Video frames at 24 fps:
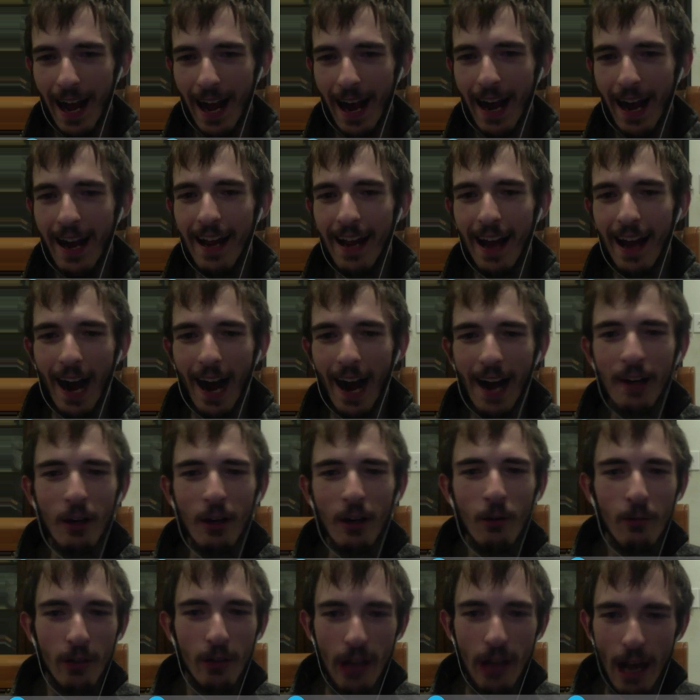I
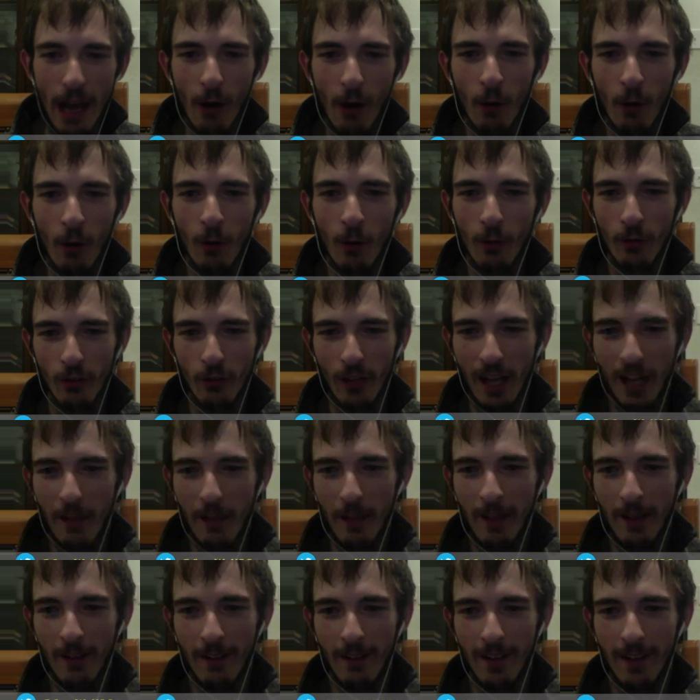don't know who Sam
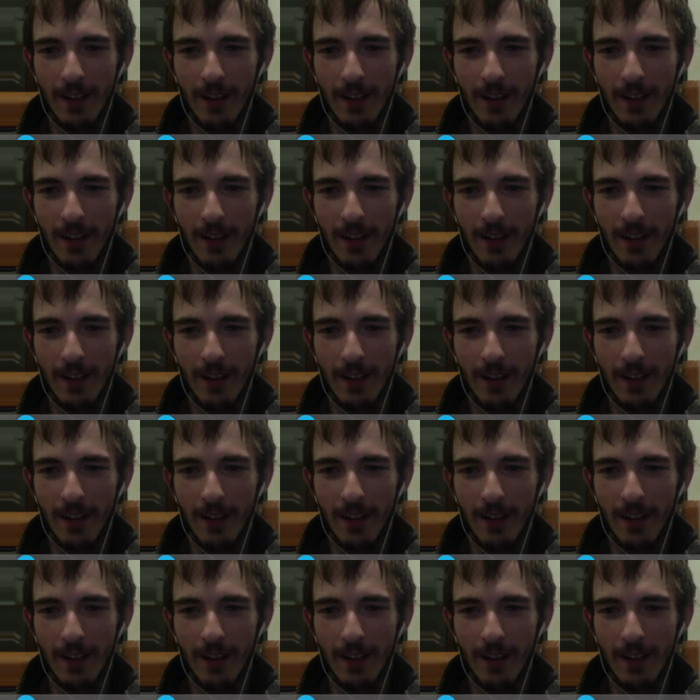Hill